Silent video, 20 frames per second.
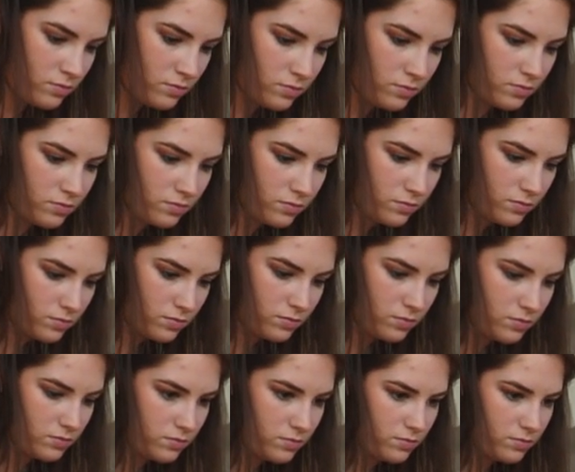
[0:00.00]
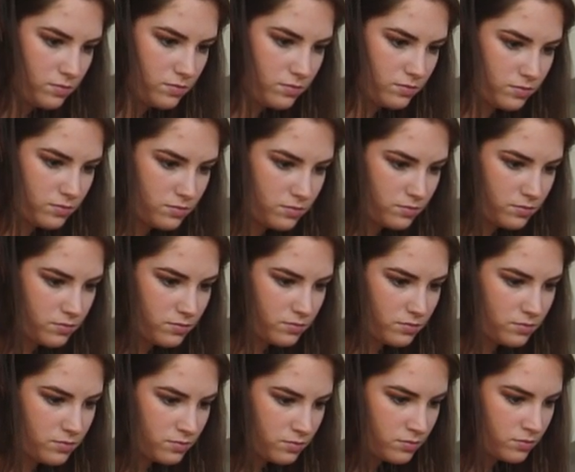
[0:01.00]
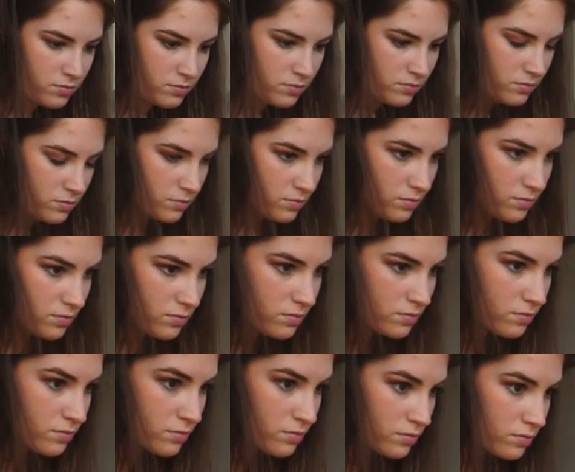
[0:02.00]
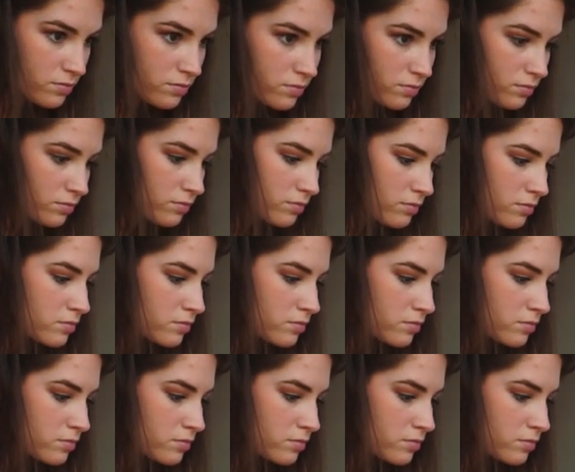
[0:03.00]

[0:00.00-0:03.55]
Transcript: No words are spoken by the person on screen.